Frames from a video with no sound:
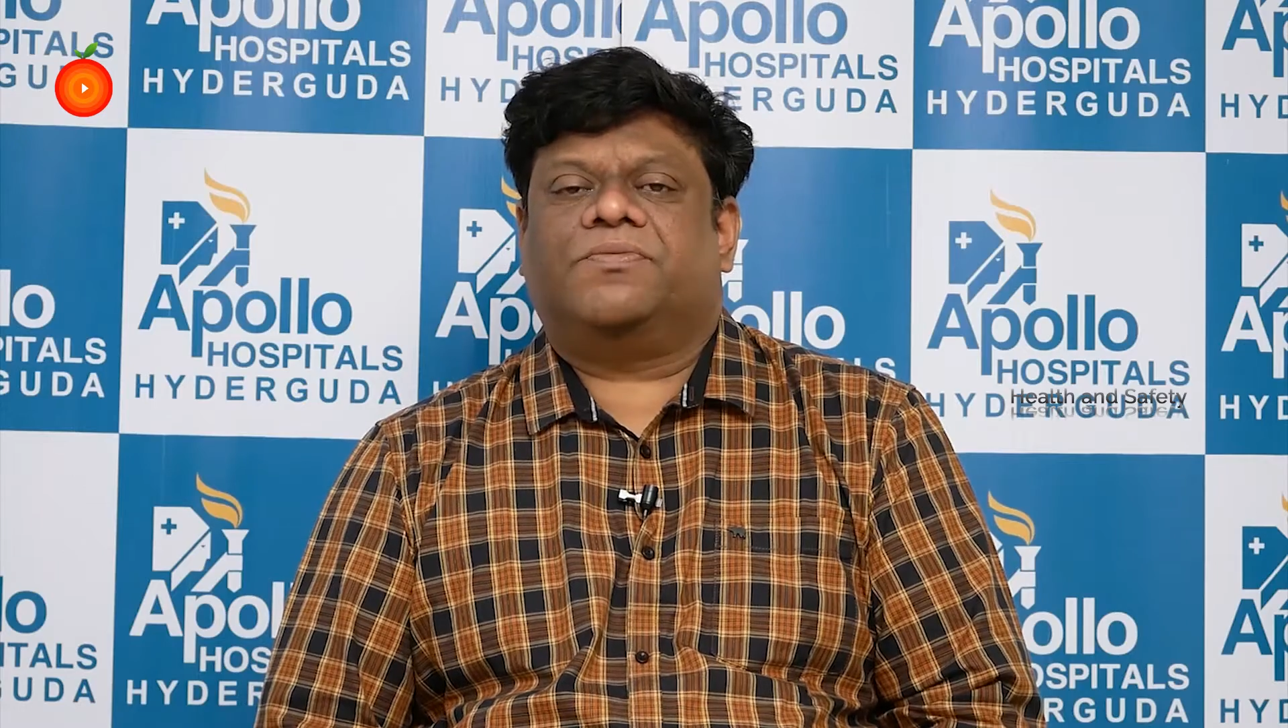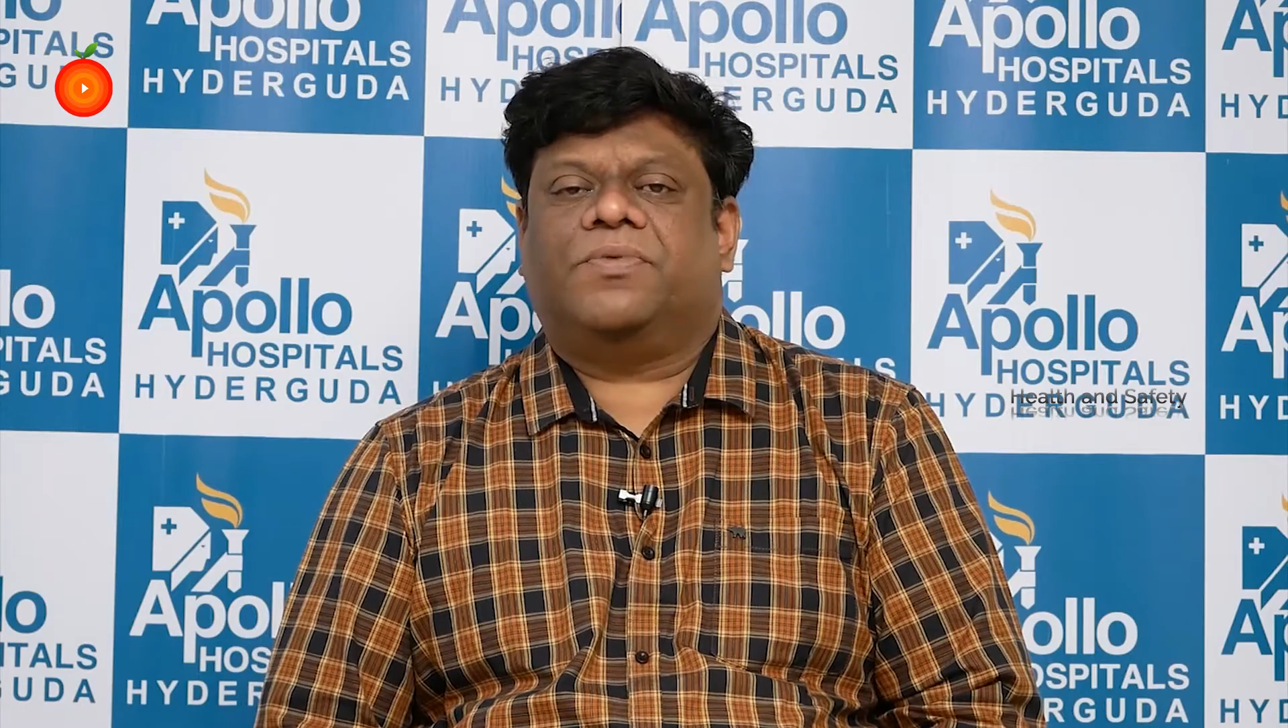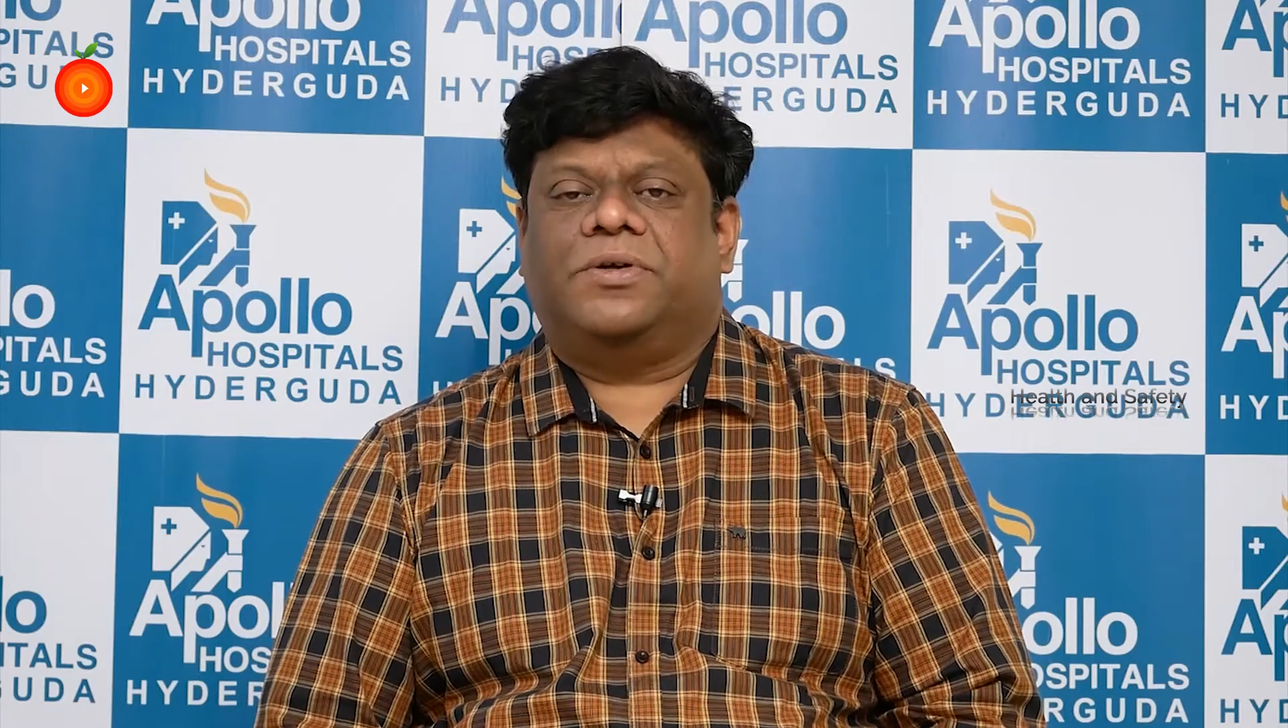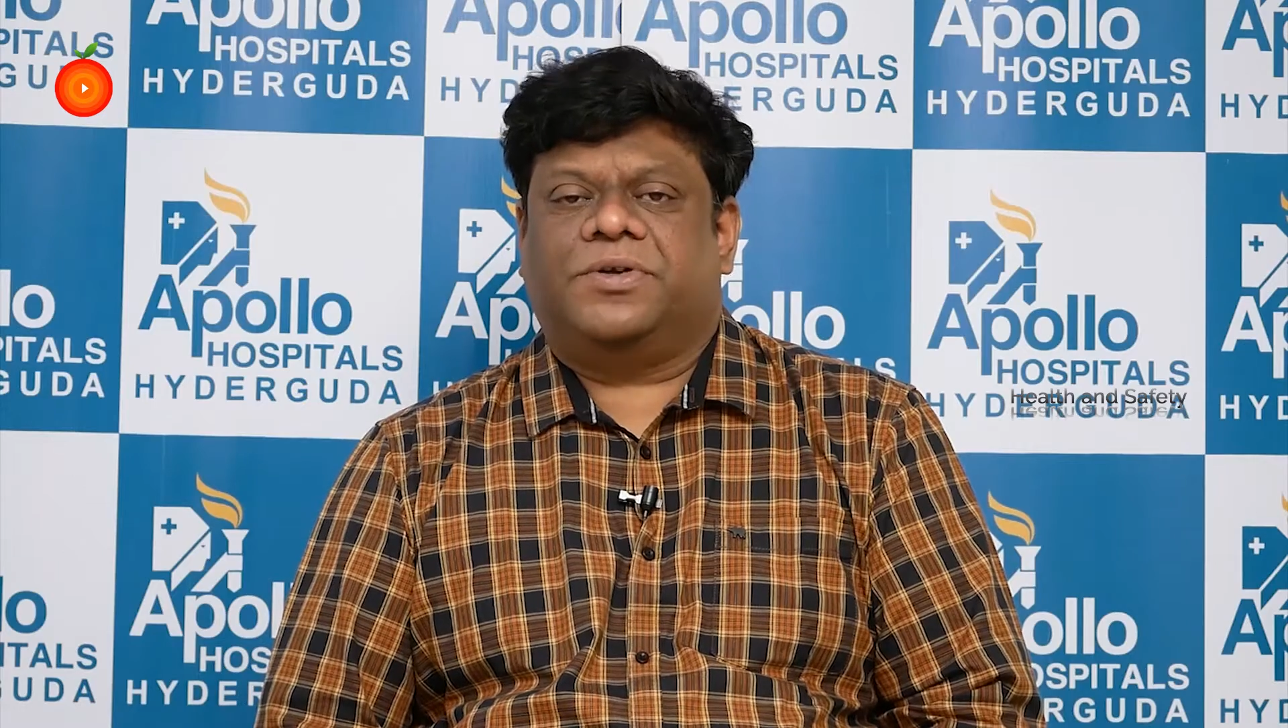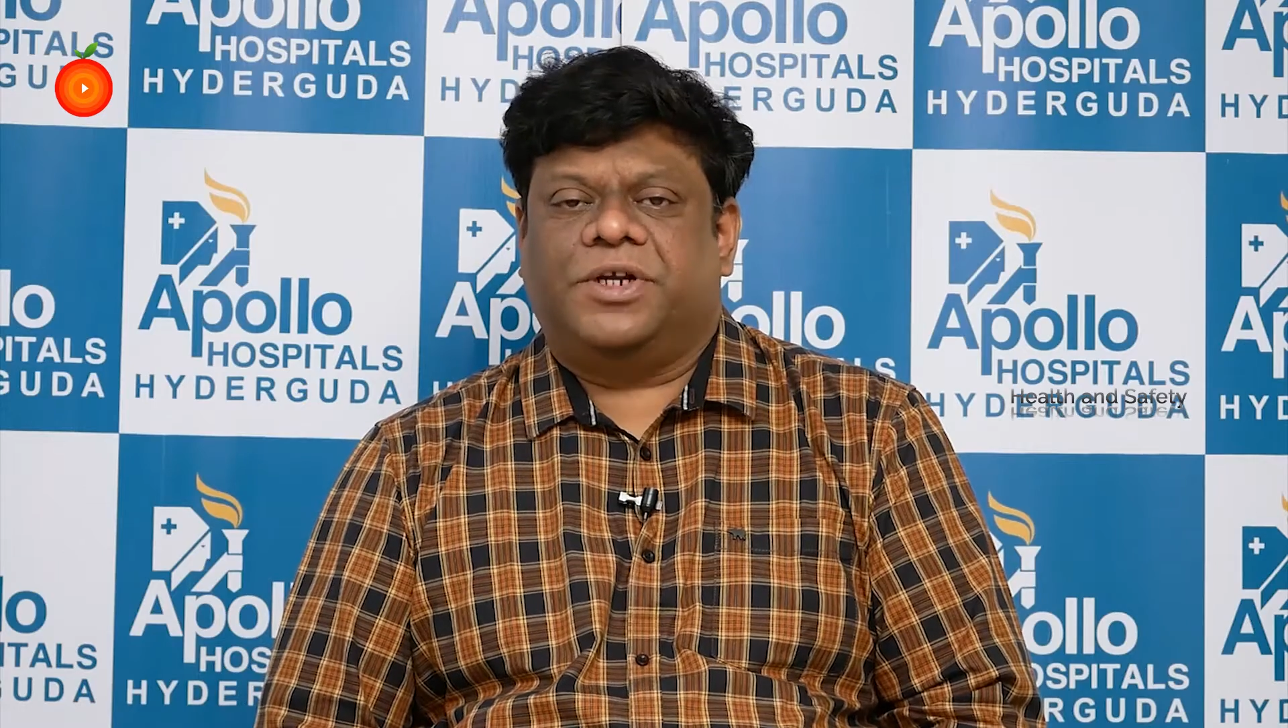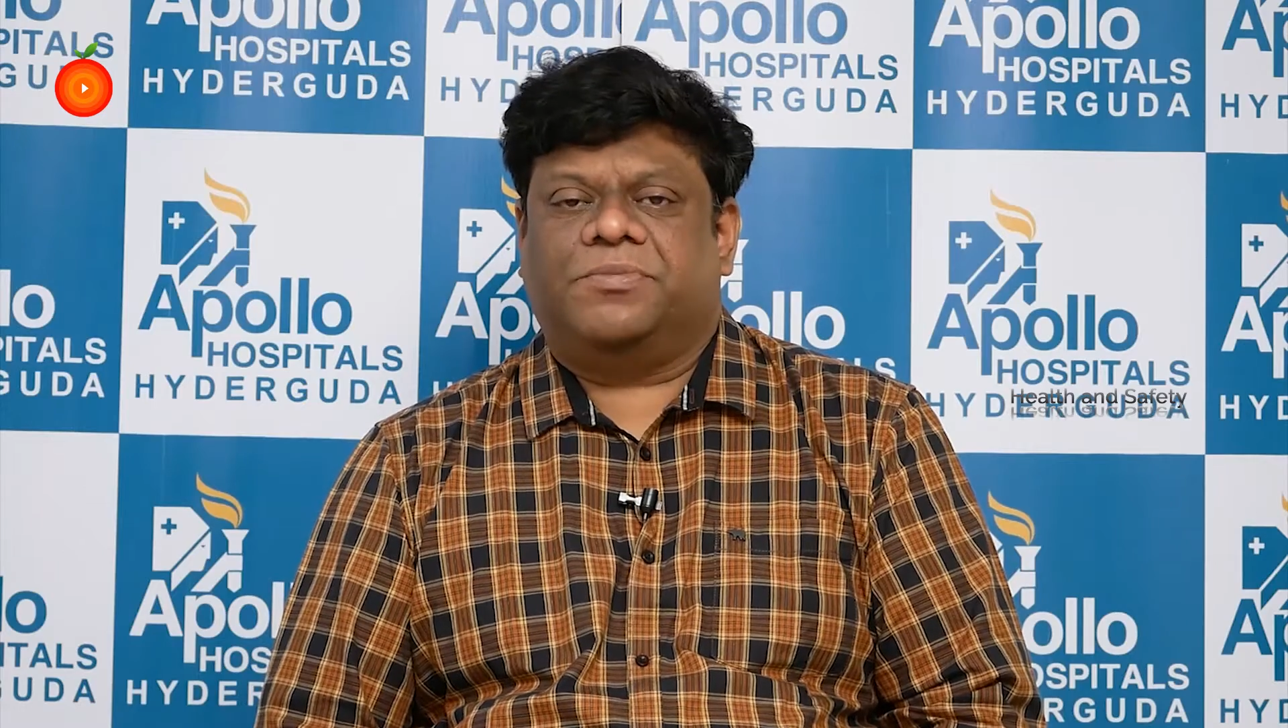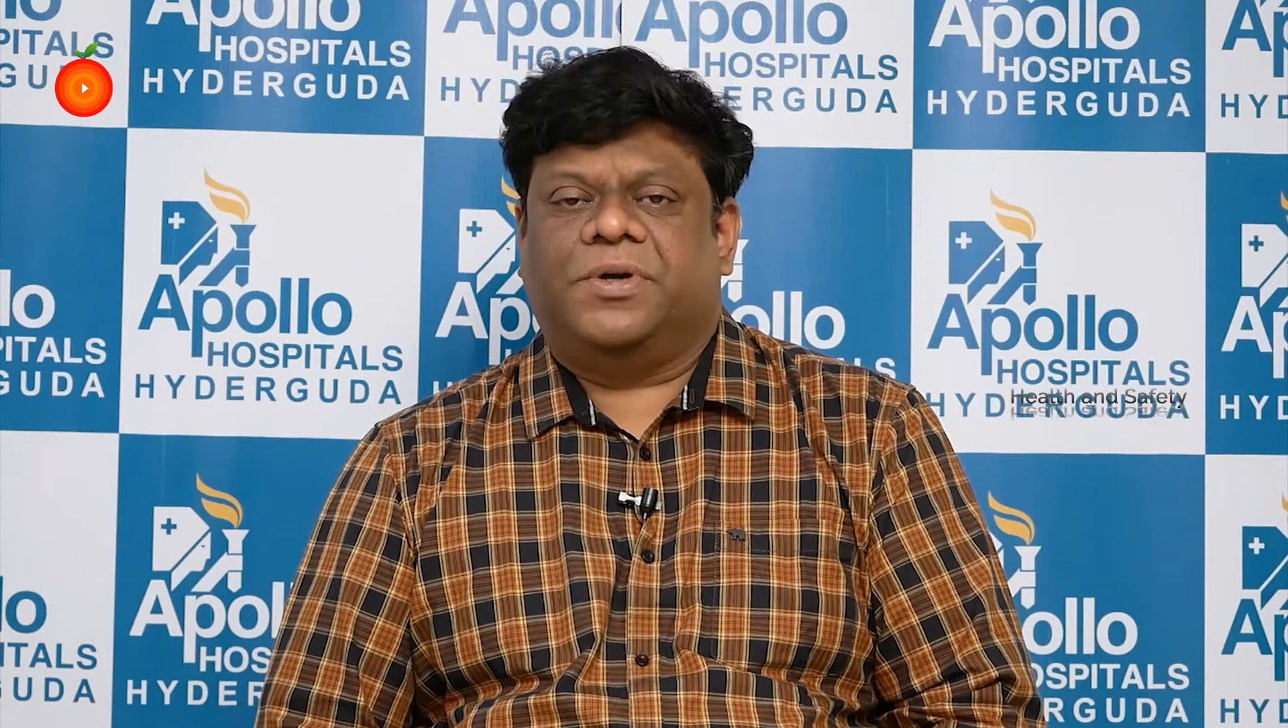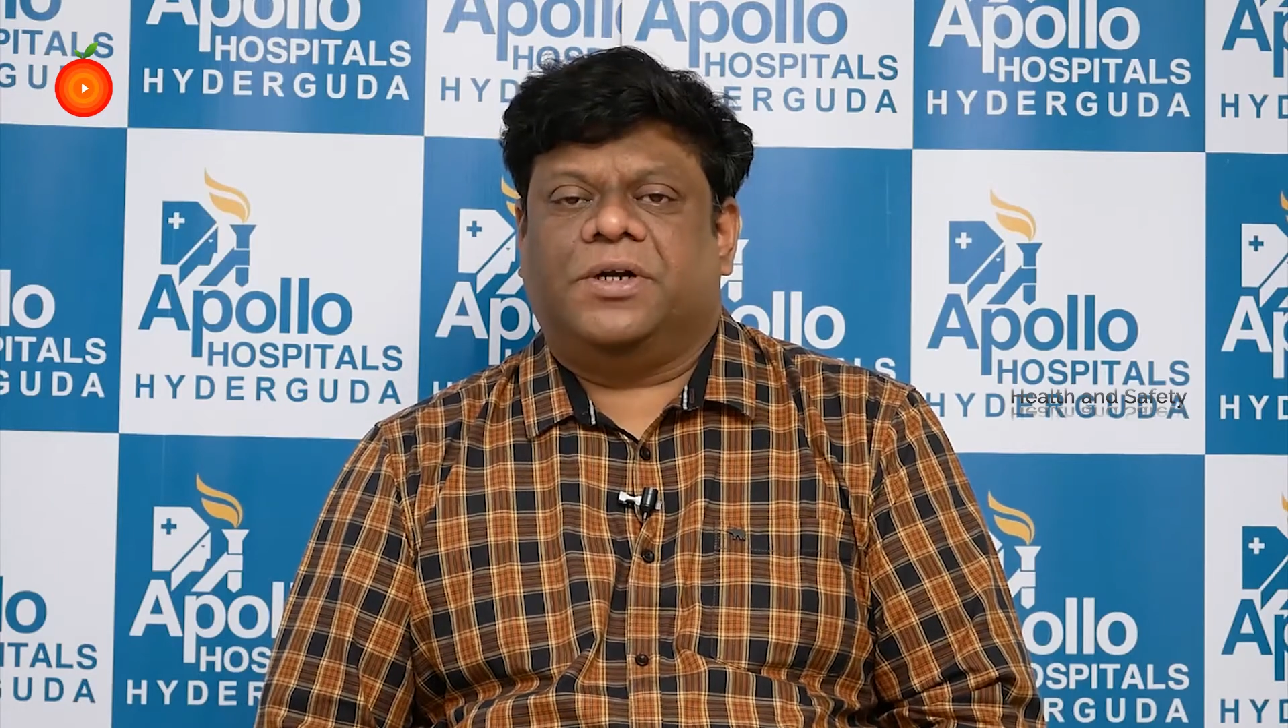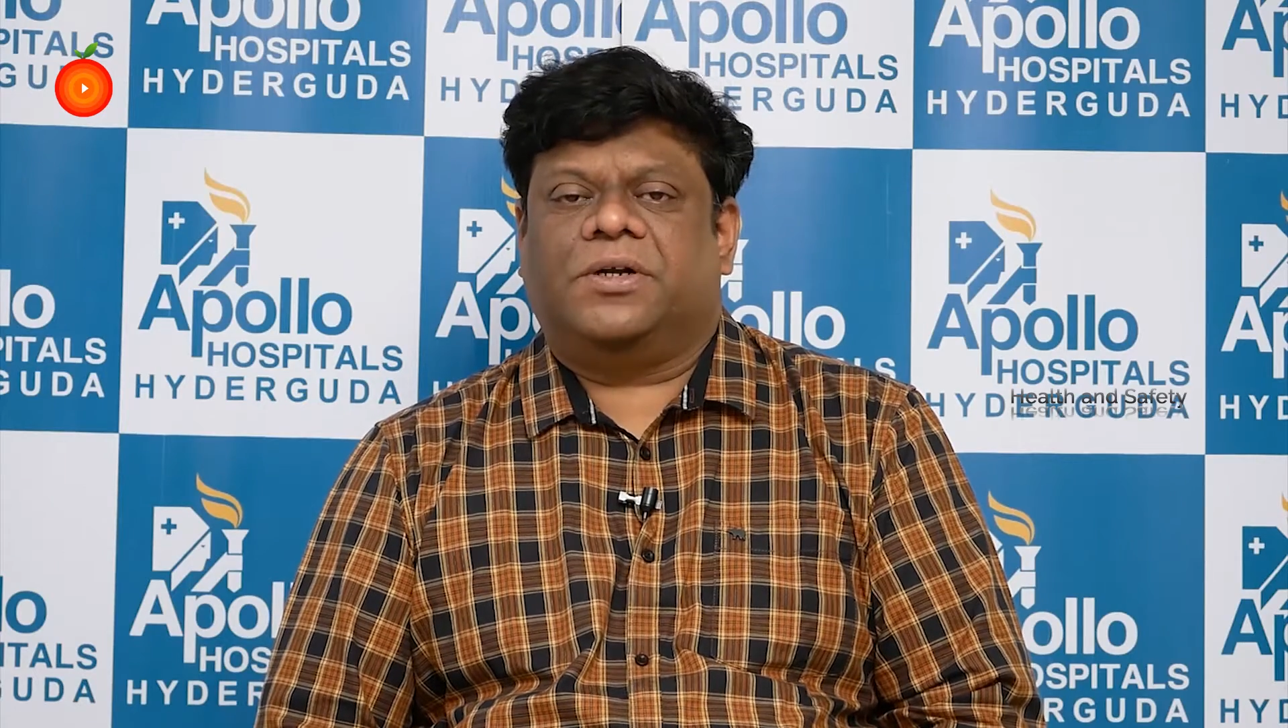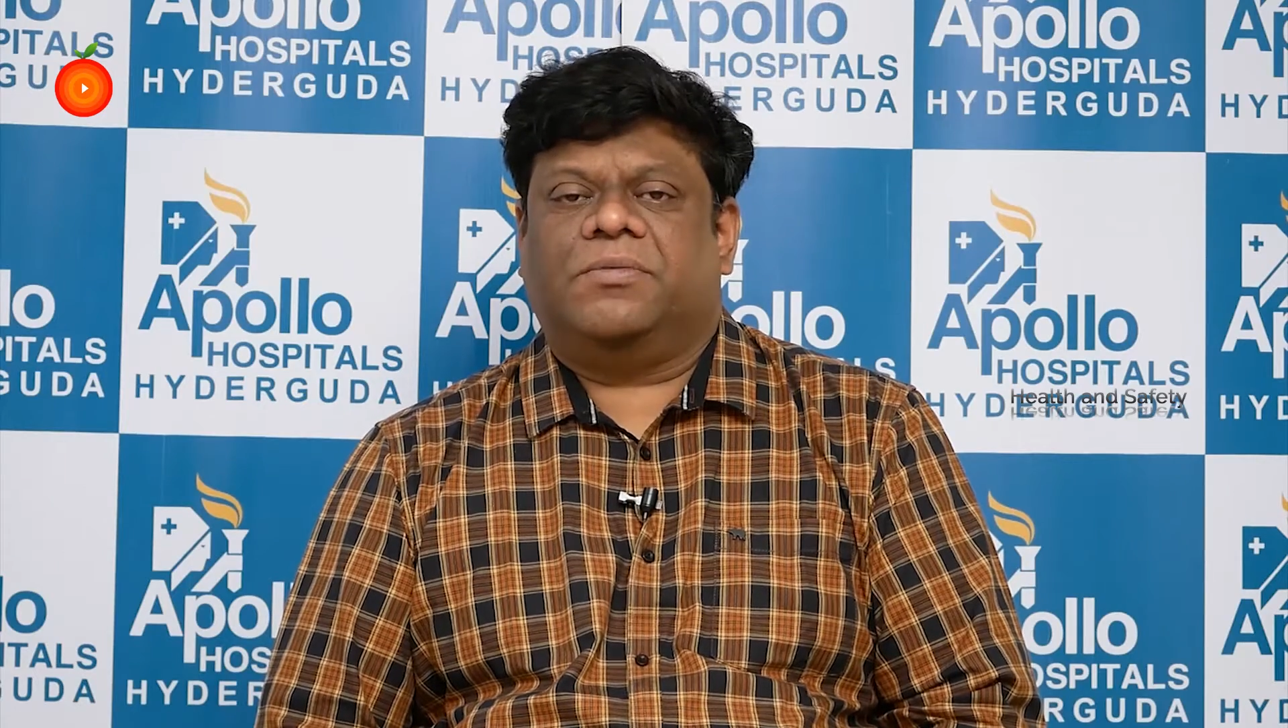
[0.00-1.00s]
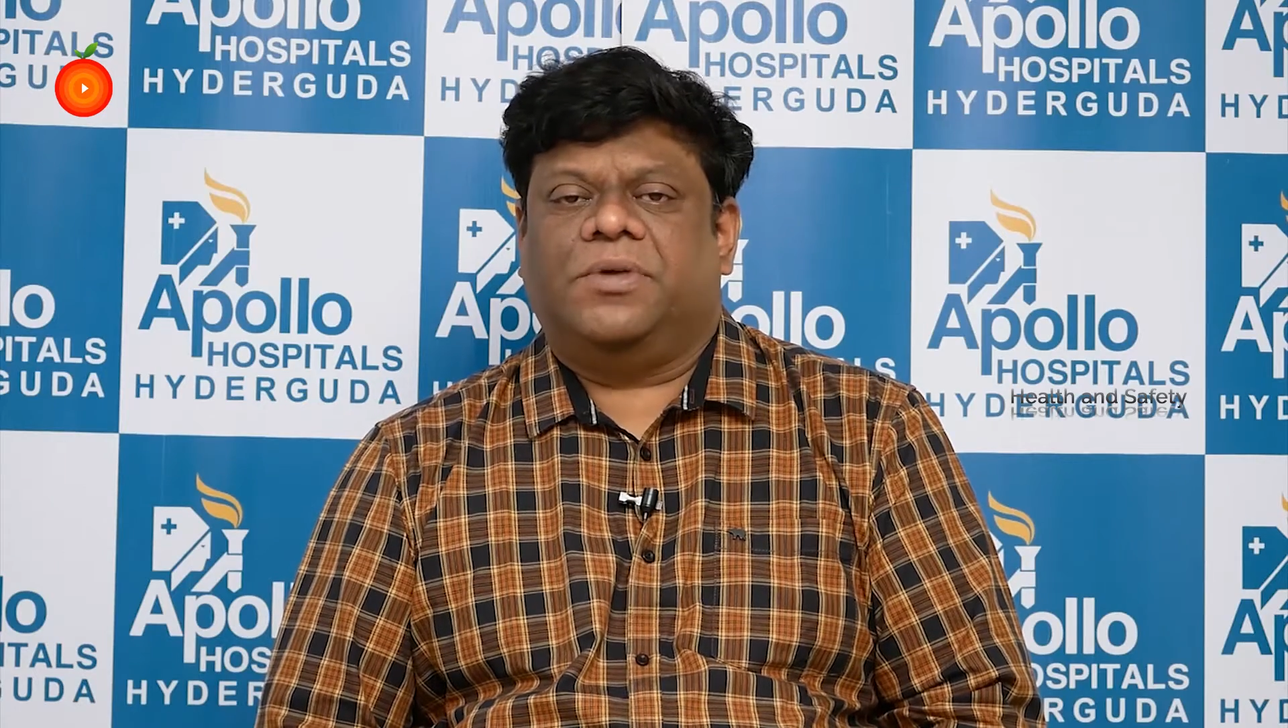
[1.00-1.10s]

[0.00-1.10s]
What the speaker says: for treatment,